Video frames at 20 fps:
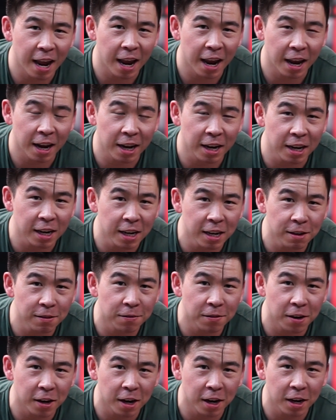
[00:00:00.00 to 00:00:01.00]
an
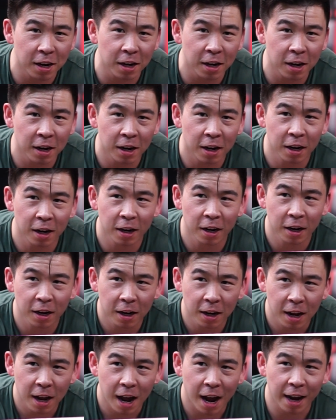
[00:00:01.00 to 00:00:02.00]
even,
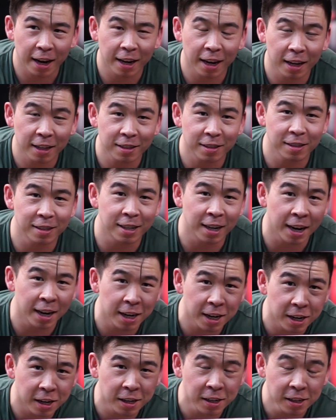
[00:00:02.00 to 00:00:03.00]
I guess,
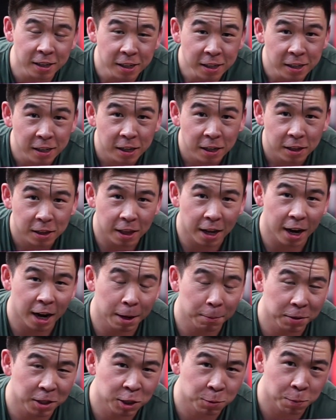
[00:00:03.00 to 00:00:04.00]
data that
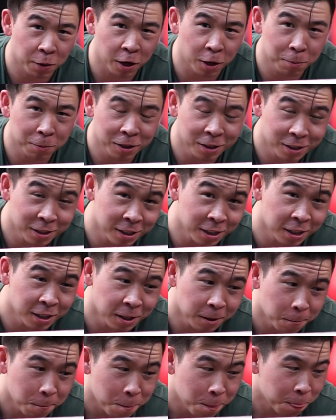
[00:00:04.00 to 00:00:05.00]
I'm
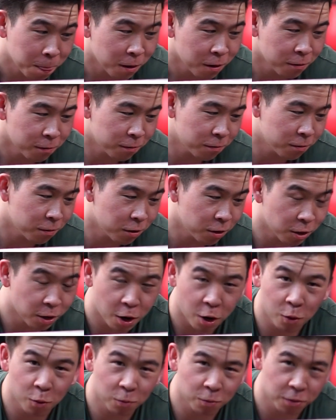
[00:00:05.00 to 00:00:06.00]
experimenting. You
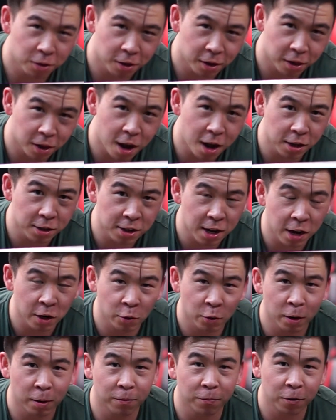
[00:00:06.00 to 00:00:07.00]
know, the
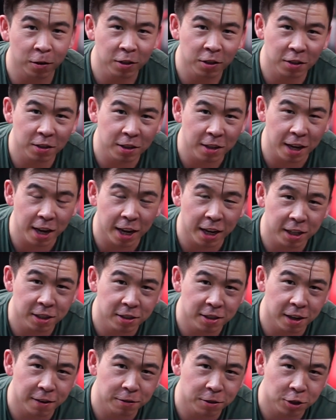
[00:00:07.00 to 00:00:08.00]
LockDown grip versus the
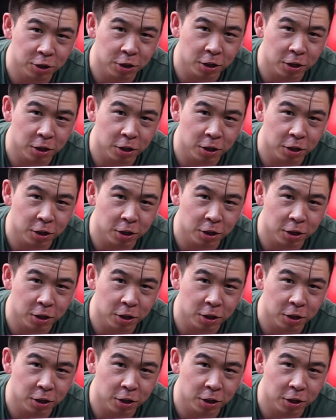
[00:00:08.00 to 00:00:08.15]
A7